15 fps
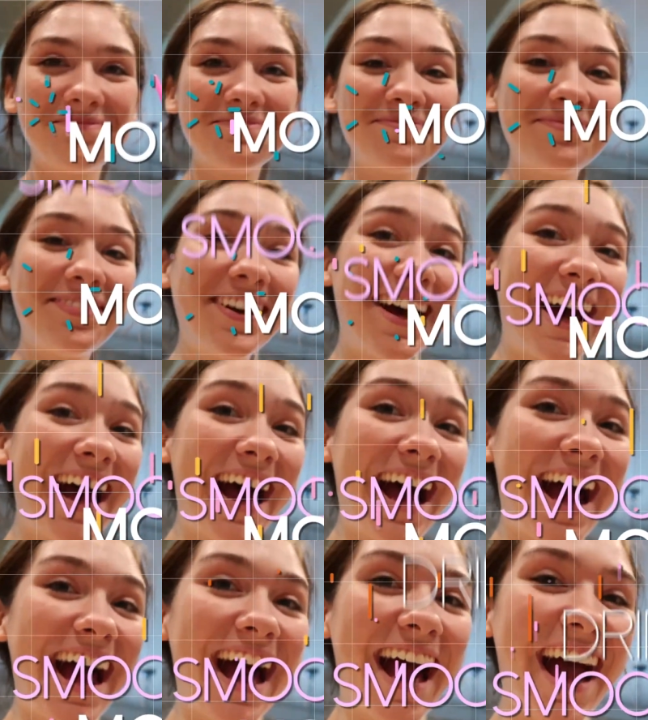I'm so
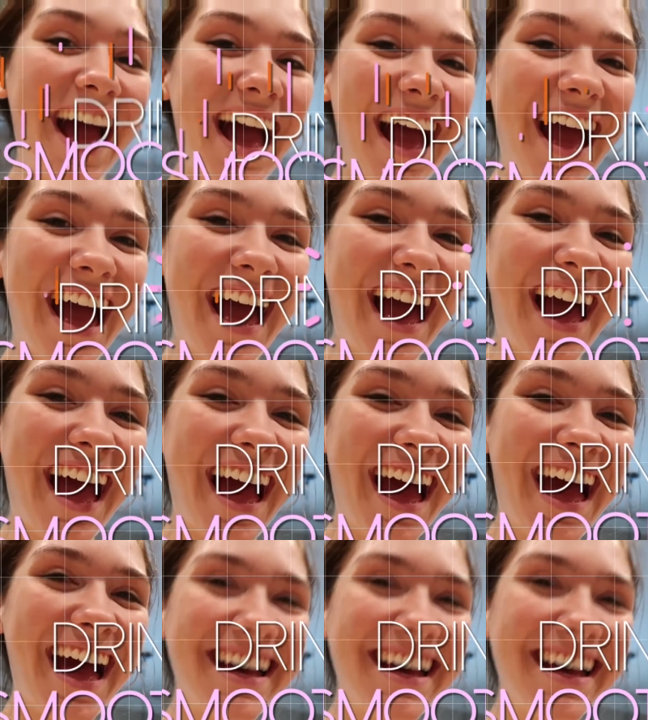bad about eating fruits and